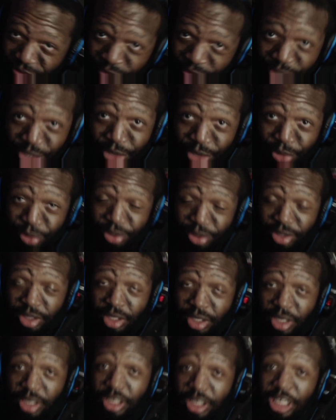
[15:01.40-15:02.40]
video,
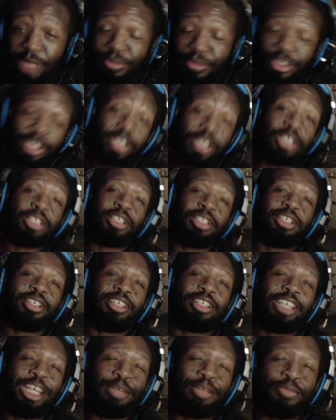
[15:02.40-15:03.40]
keep chilling,
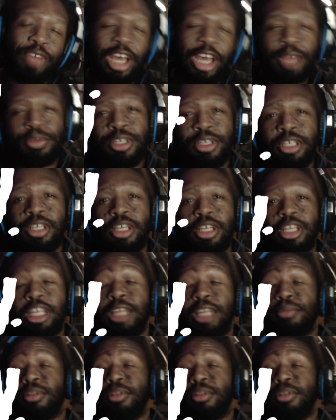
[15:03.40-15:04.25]
keep vibing, keep